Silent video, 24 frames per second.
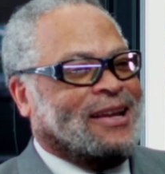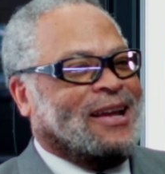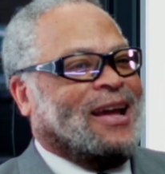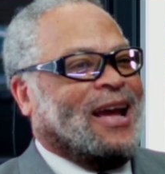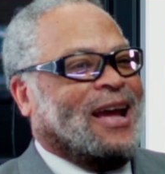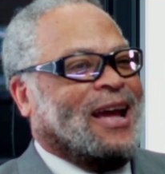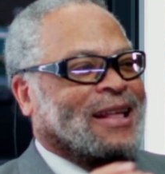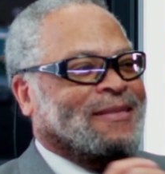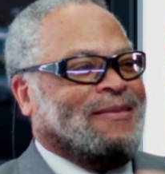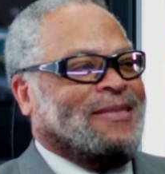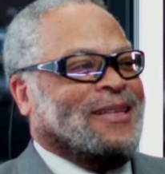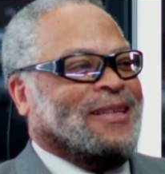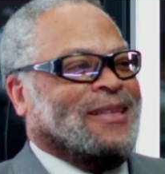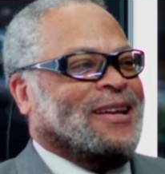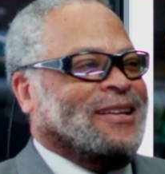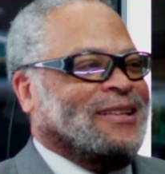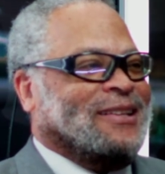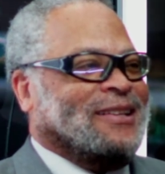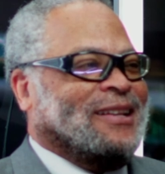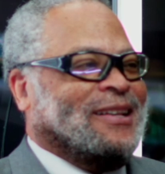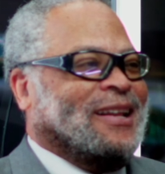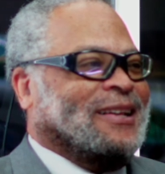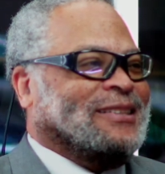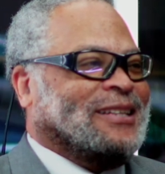and
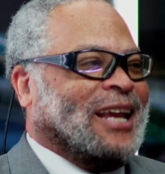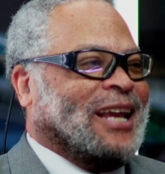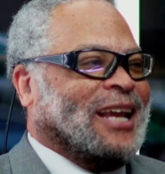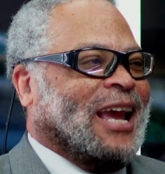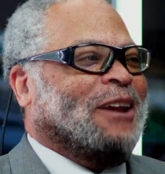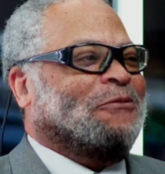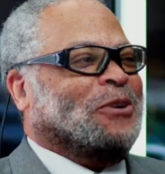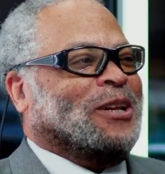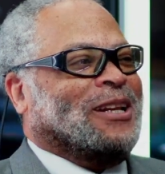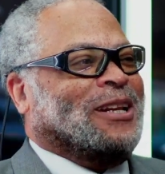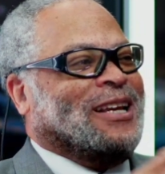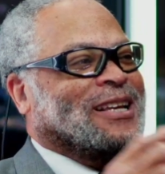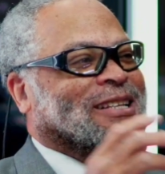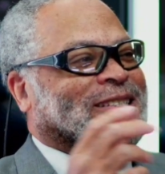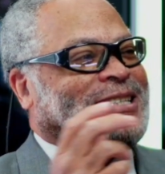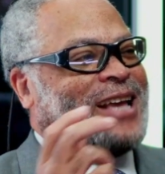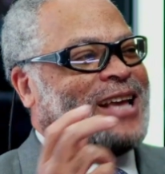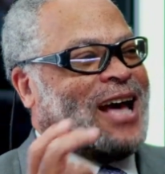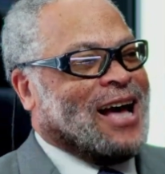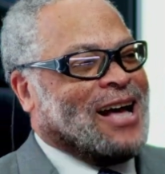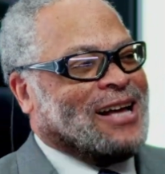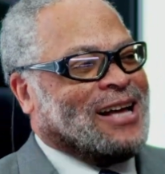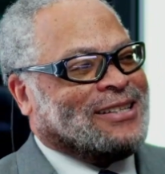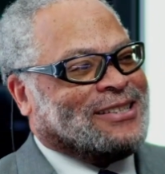then they release
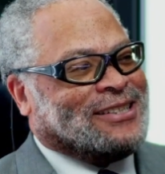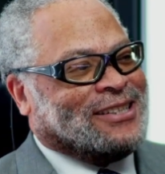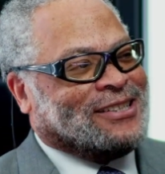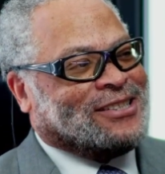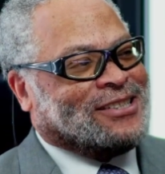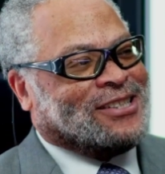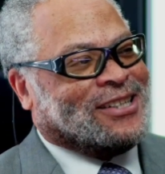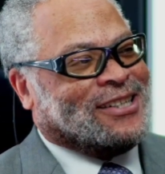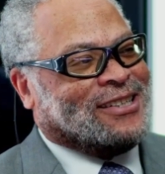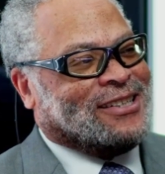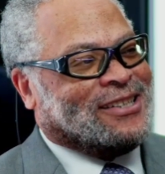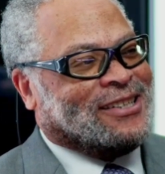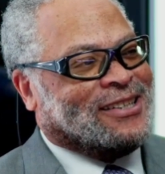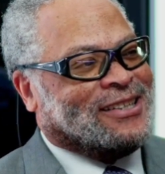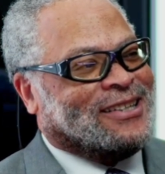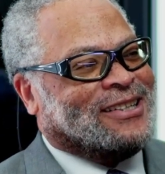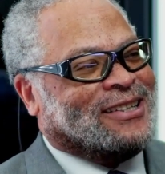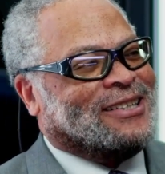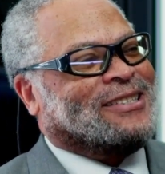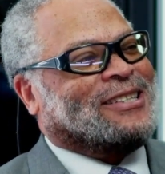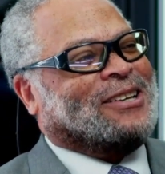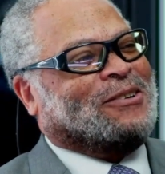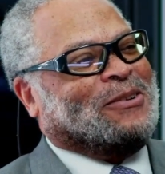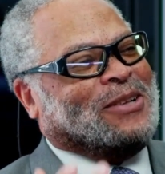oxygen
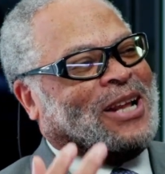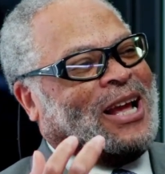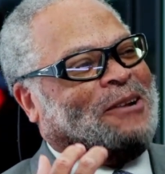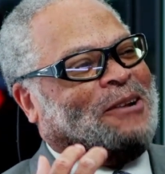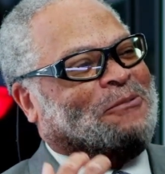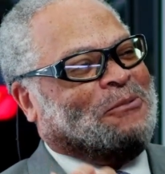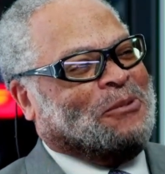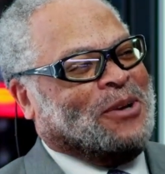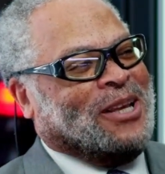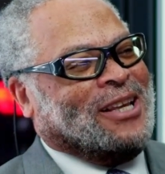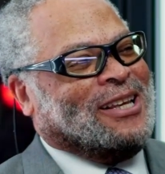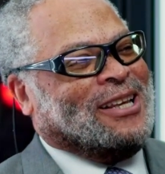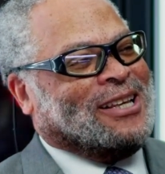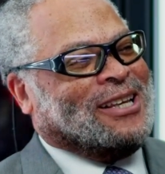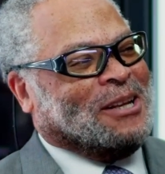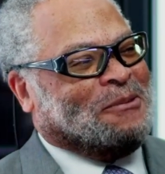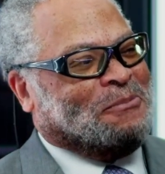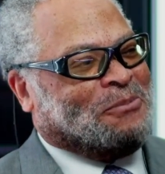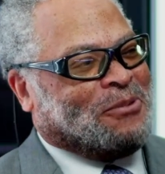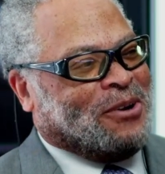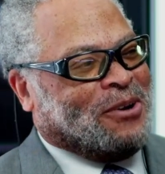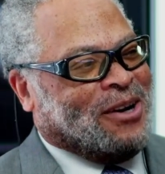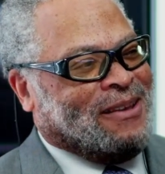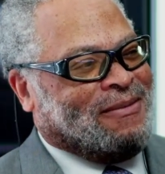so that we can
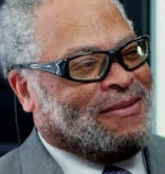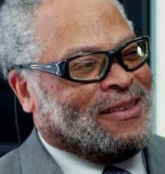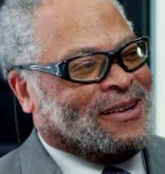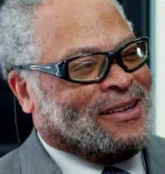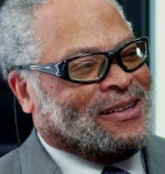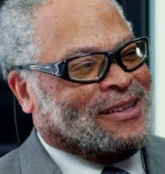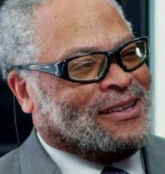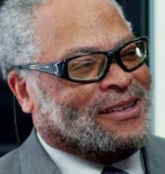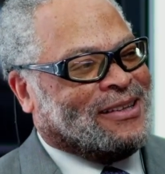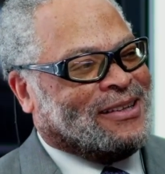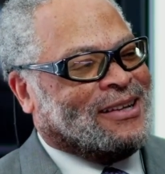breathe it.